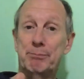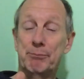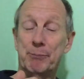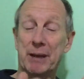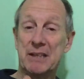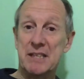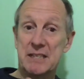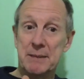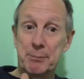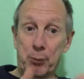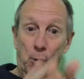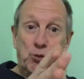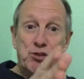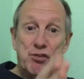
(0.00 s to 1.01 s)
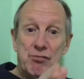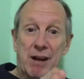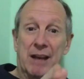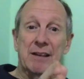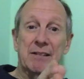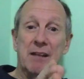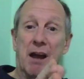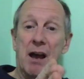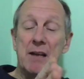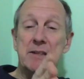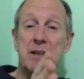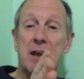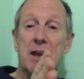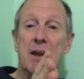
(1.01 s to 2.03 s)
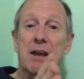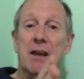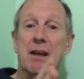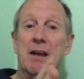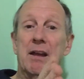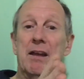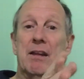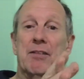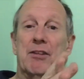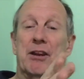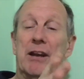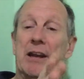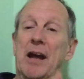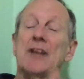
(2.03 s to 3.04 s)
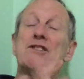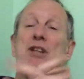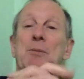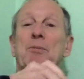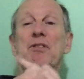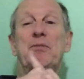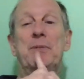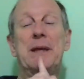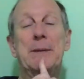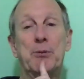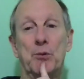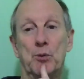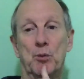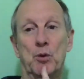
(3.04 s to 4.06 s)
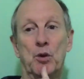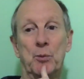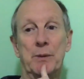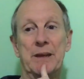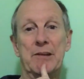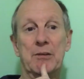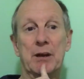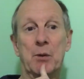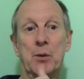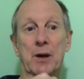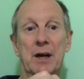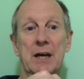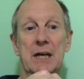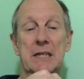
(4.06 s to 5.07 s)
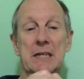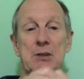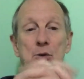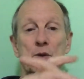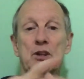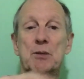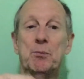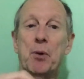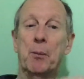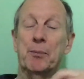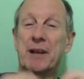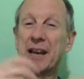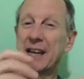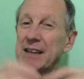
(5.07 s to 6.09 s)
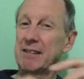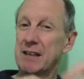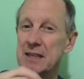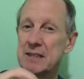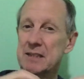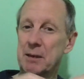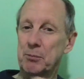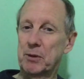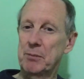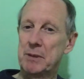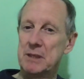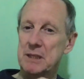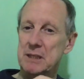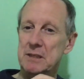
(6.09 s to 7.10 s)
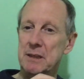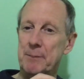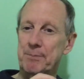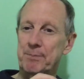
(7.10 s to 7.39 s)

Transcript: because it's important to recognize that a large number of people will be required in order to populate these subcommittees.